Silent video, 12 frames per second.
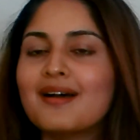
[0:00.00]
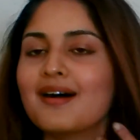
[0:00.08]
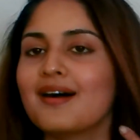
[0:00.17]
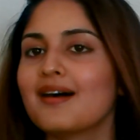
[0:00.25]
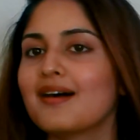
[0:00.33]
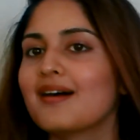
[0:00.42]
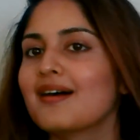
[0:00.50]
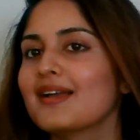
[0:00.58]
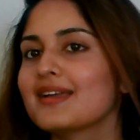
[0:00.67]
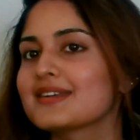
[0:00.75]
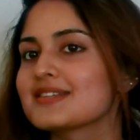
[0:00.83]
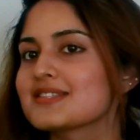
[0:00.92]
uh,
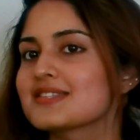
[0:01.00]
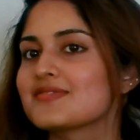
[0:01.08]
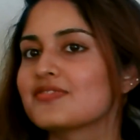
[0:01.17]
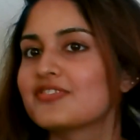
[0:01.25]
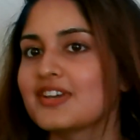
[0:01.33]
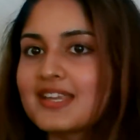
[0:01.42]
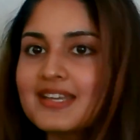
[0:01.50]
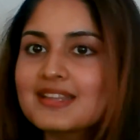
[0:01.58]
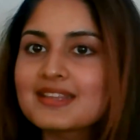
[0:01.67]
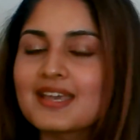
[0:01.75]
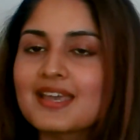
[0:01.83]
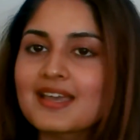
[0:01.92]
it is very
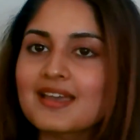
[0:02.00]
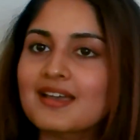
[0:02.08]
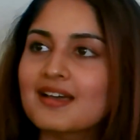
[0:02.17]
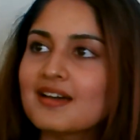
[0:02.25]
thick